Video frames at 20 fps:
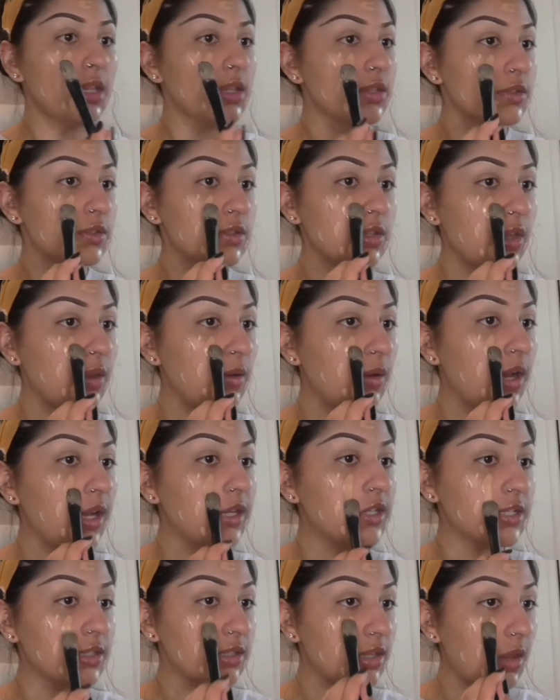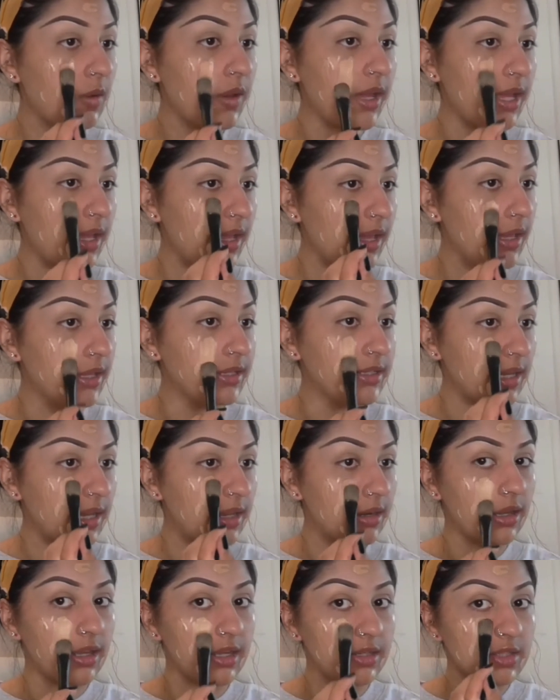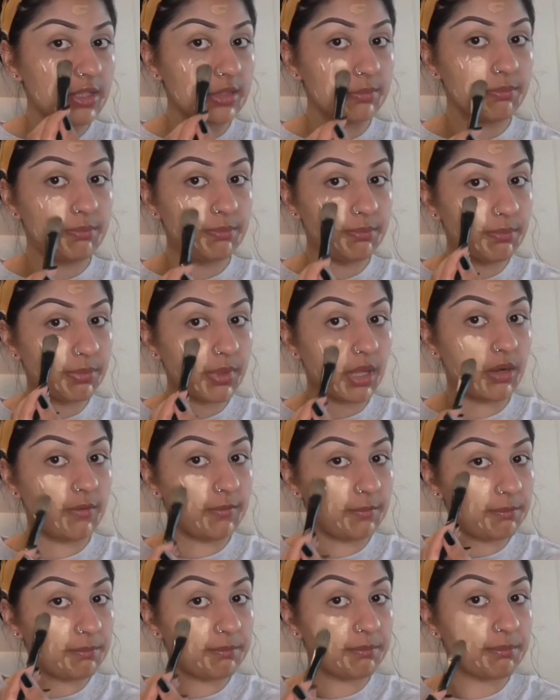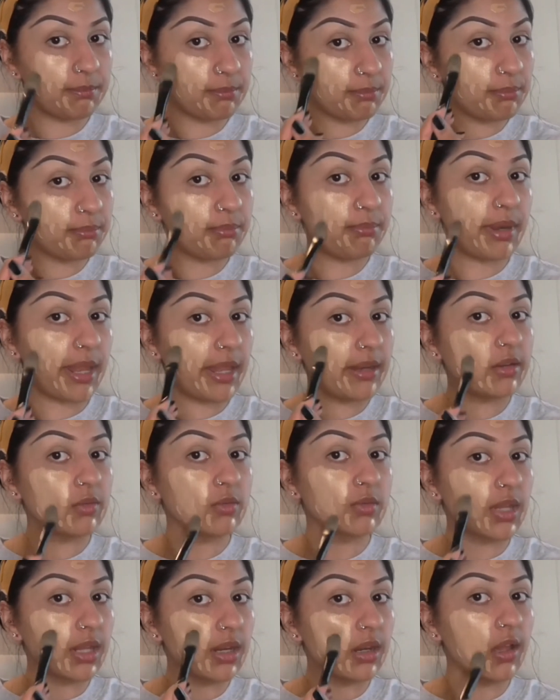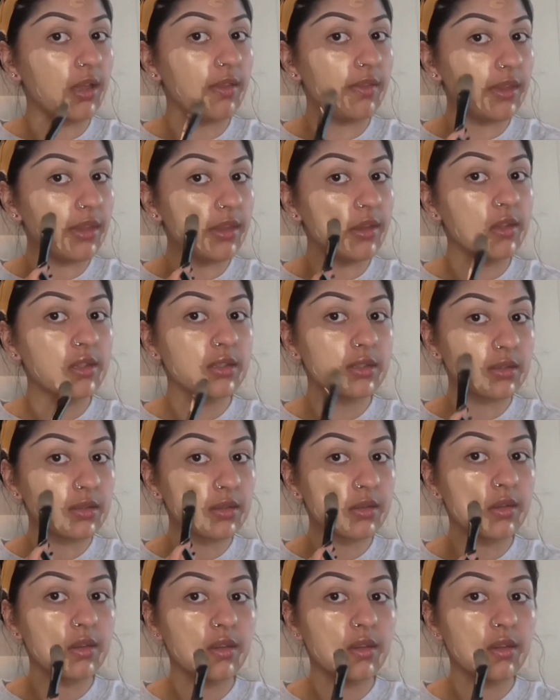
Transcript: So I just go ahead and I just kind of blend it all in like this.